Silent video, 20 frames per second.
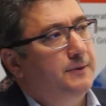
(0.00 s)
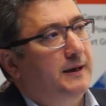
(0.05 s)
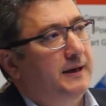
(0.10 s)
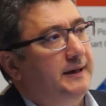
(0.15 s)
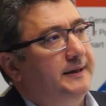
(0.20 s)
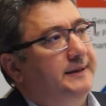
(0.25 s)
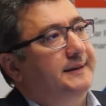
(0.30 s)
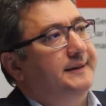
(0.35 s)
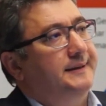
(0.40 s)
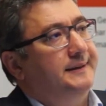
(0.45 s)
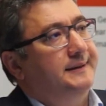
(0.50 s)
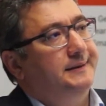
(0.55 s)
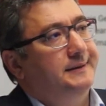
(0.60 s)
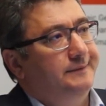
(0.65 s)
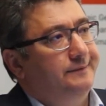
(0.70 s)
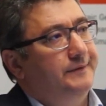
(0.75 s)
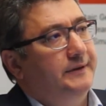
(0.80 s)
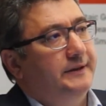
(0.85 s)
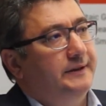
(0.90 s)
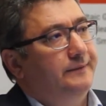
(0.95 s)
why
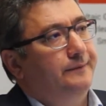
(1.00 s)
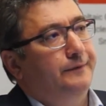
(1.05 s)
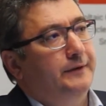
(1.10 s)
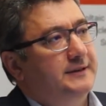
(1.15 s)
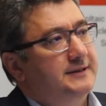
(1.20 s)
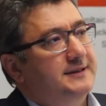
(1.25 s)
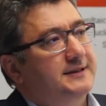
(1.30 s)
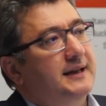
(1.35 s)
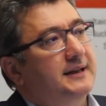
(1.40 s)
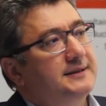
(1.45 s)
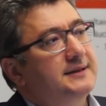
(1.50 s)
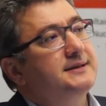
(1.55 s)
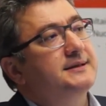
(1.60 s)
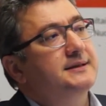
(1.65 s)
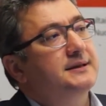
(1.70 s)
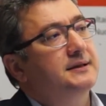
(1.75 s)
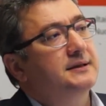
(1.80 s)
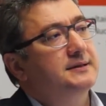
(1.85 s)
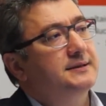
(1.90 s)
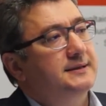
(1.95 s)
uh, we, with
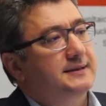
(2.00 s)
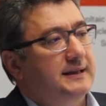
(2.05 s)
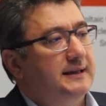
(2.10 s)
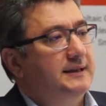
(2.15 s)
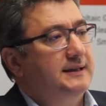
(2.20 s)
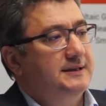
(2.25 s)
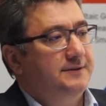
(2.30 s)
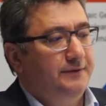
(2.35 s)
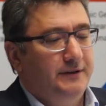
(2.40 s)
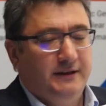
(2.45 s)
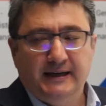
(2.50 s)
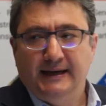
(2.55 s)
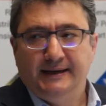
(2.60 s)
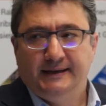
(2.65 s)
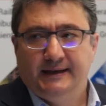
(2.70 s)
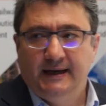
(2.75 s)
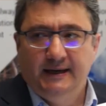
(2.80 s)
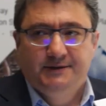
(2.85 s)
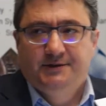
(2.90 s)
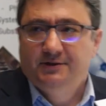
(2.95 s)
statistical studies we can
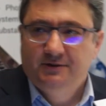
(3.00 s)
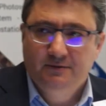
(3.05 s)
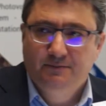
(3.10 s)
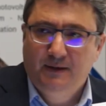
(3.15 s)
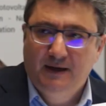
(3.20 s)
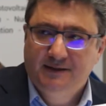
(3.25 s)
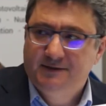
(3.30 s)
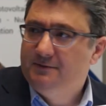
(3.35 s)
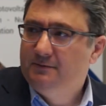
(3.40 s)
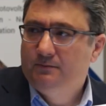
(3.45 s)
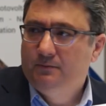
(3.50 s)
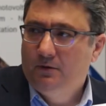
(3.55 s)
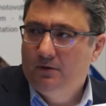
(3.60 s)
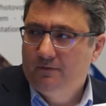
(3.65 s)
catch the maximum